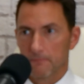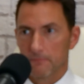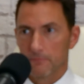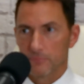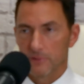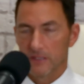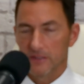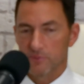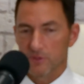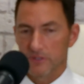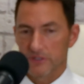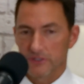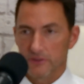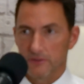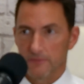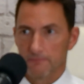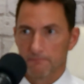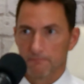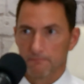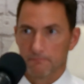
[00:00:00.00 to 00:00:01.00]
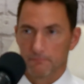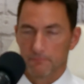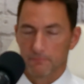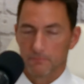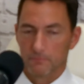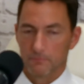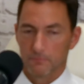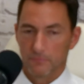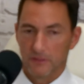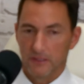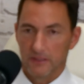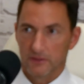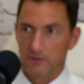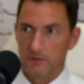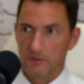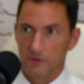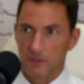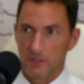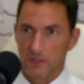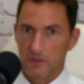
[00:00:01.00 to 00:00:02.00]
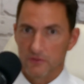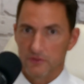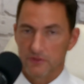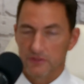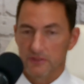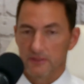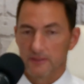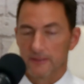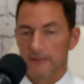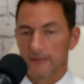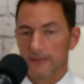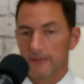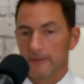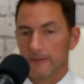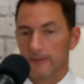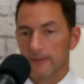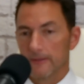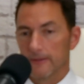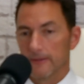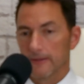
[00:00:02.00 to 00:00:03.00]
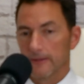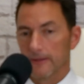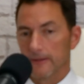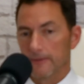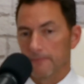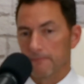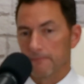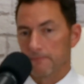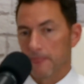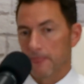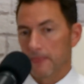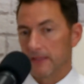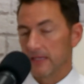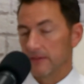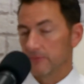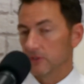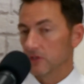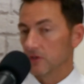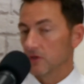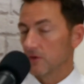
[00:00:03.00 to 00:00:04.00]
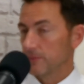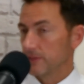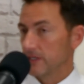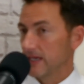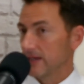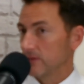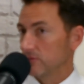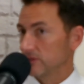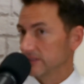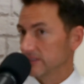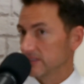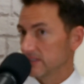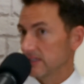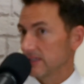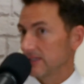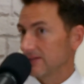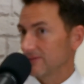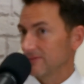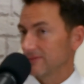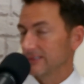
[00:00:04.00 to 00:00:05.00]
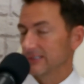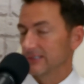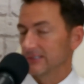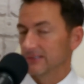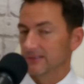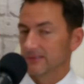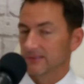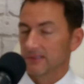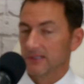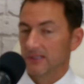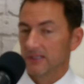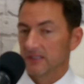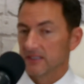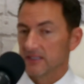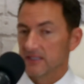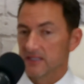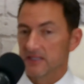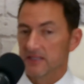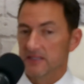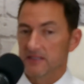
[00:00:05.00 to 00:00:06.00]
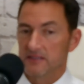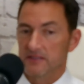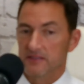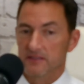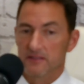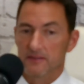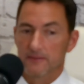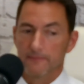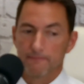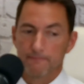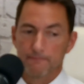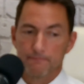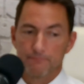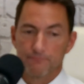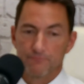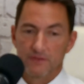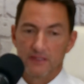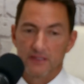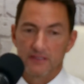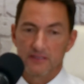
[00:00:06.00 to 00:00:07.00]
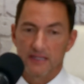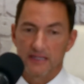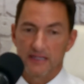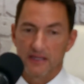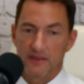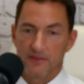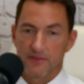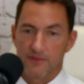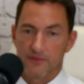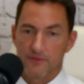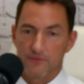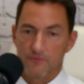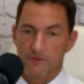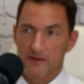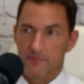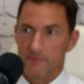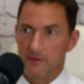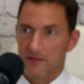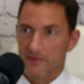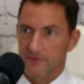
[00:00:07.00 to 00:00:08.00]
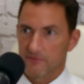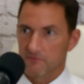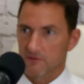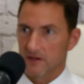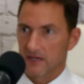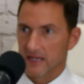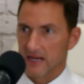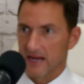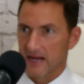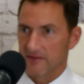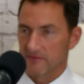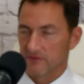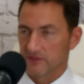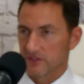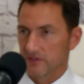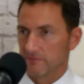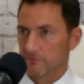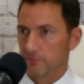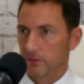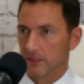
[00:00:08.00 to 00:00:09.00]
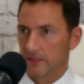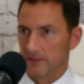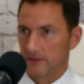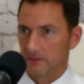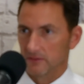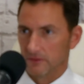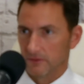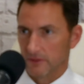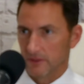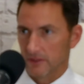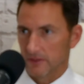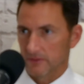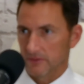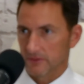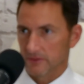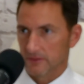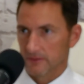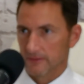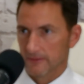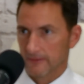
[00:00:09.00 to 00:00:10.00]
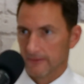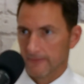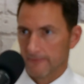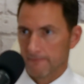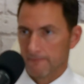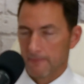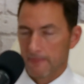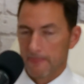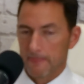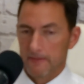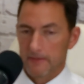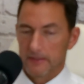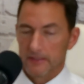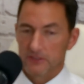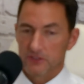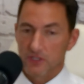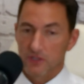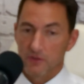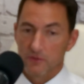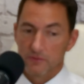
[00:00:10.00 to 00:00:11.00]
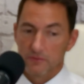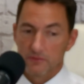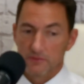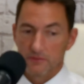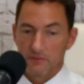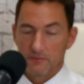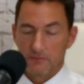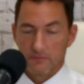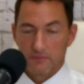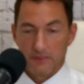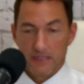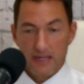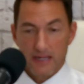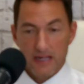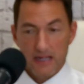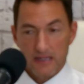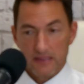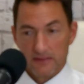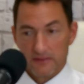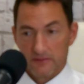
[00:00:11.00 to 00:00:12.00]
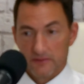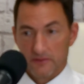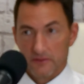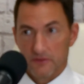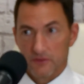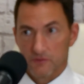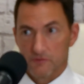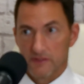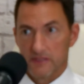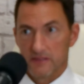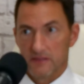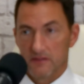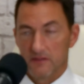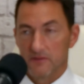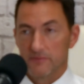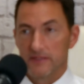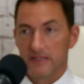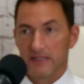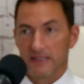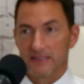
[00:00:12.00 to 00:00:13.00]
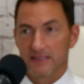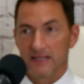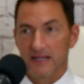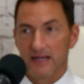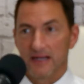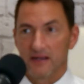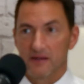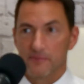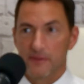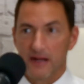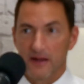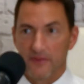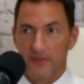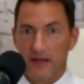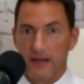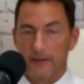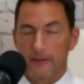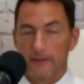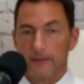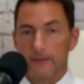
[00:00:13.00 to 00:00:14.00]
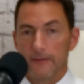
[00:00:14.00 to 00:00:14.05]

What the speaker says: blood pressure, blood glucose, hemoglobin A1C, which is, it's like a 3-month running average of blood glucose. And so, there's reason to be excited about that.